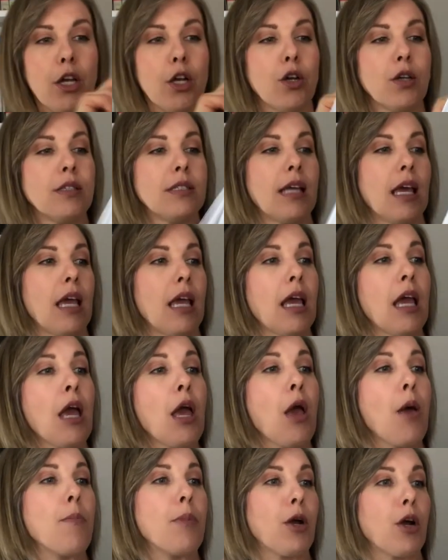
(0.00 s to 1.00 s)
Here is a
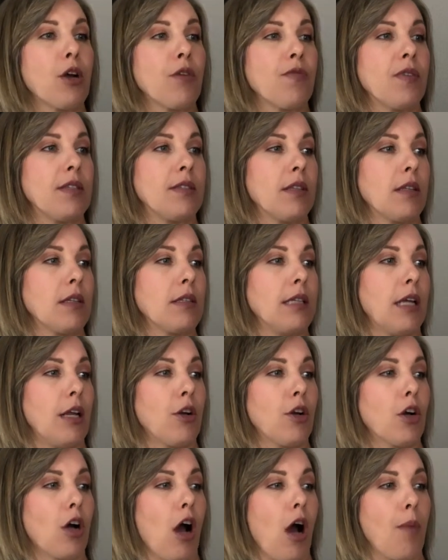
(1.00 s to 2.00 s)
Parent
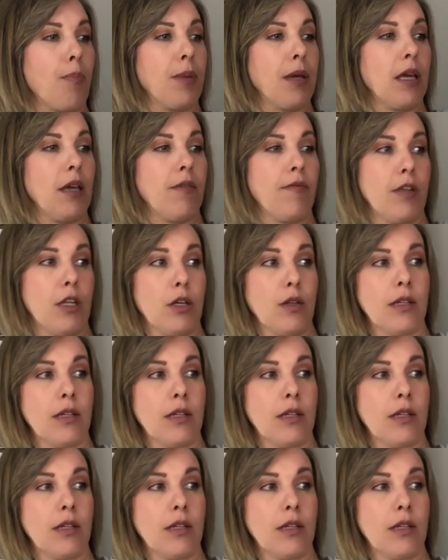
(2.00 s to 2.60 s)
Facilitator copy video